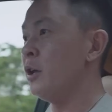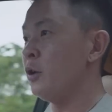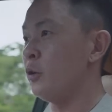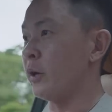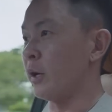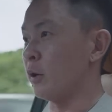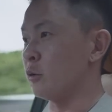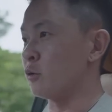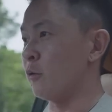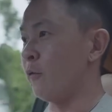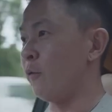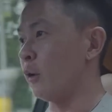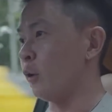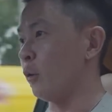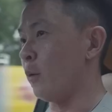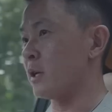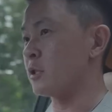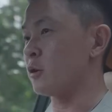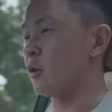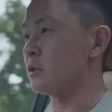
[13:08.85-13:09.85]
You can also
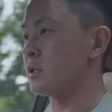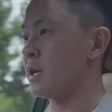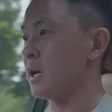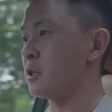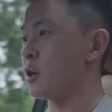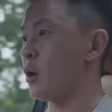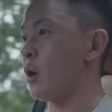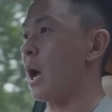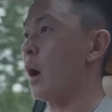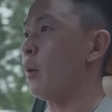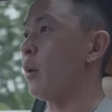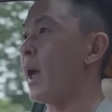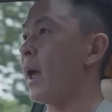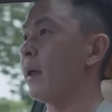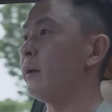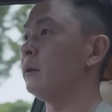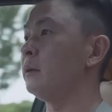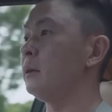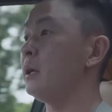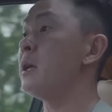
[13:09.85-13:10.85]
follow us on TikTok. Our
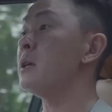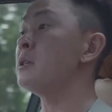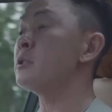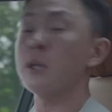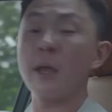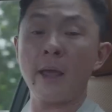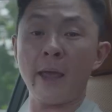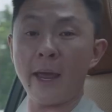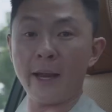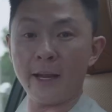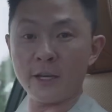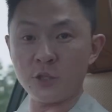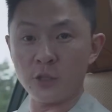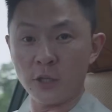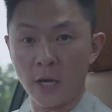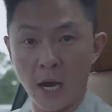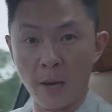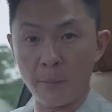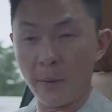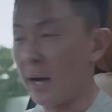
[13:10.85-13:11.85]
handle is
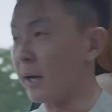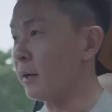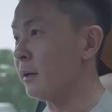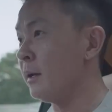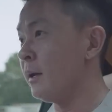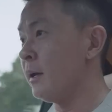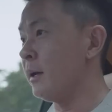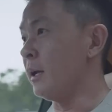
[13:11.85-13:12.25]
@Sgcarmart.